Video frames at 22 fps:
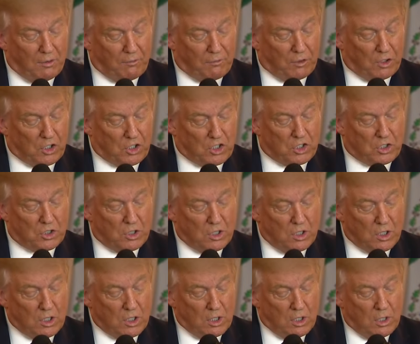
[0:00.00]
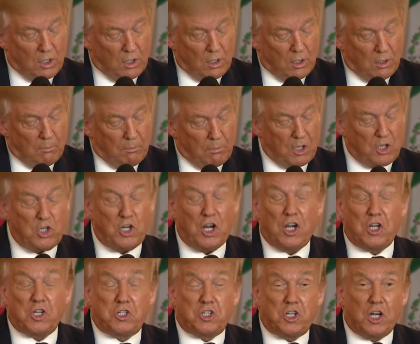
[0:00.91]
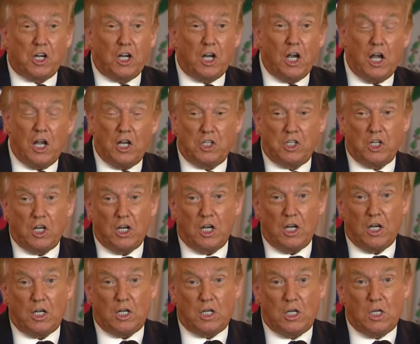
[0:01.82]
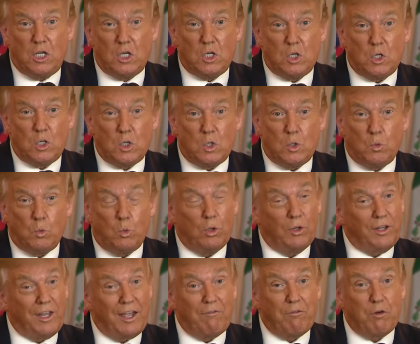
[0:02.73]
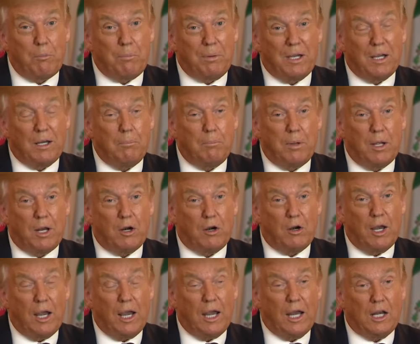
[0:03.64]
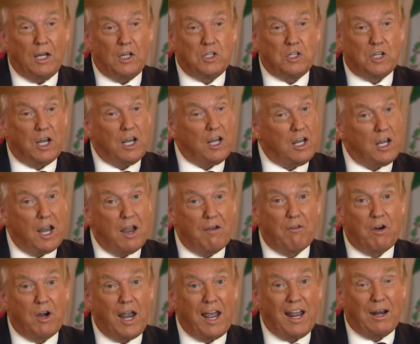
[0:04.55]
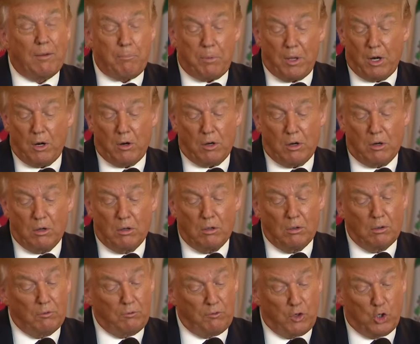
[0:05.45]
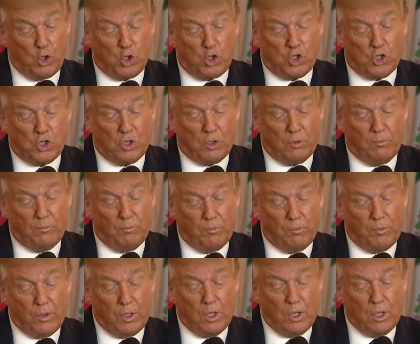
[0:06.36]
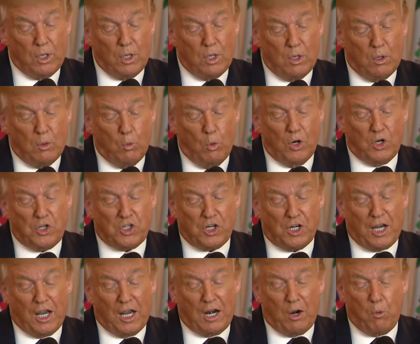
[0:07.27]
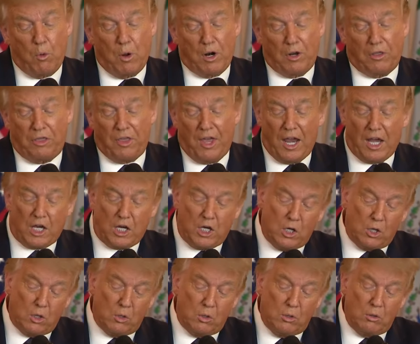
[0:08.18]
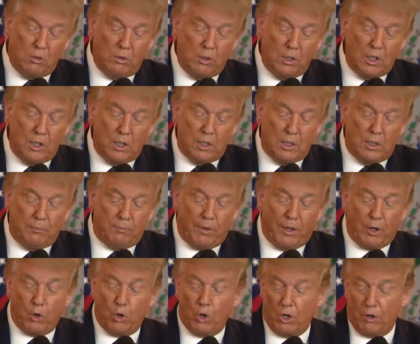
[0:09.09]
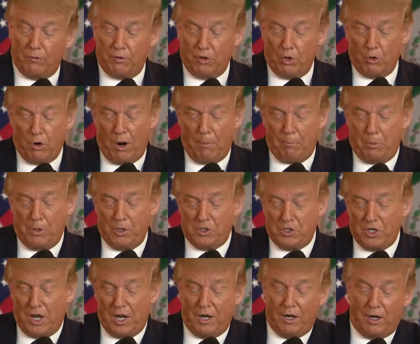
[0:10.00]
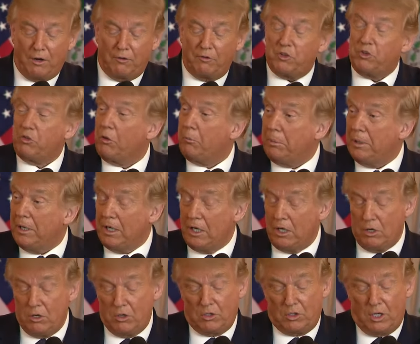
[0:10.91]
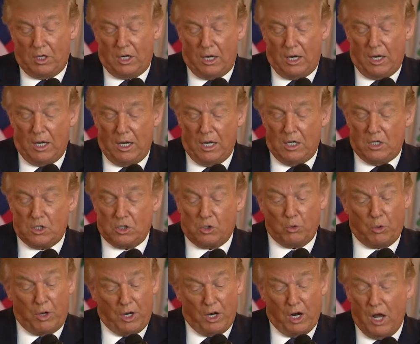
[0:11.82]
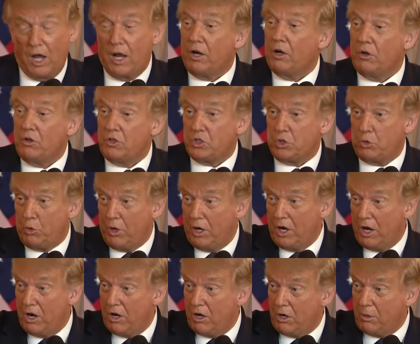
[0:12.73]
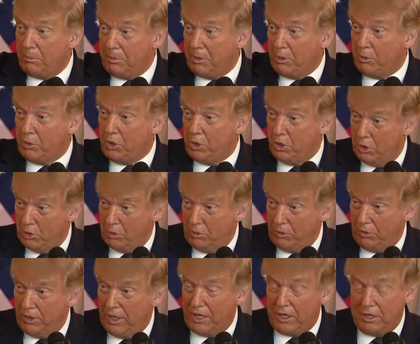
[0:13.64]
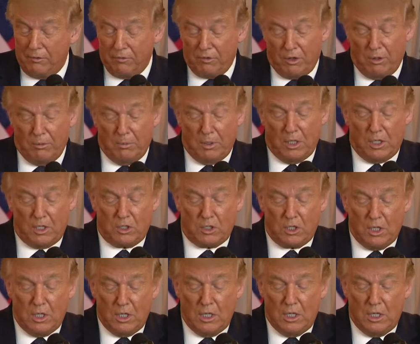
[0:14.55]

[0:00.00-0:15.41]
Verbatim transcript: of this majestic continent will never be in better hands and never had a better future. Once again, I want to thank you and all of your representatives for being here today. It's a great honor. It's a great honor to be with you. Thank you very much.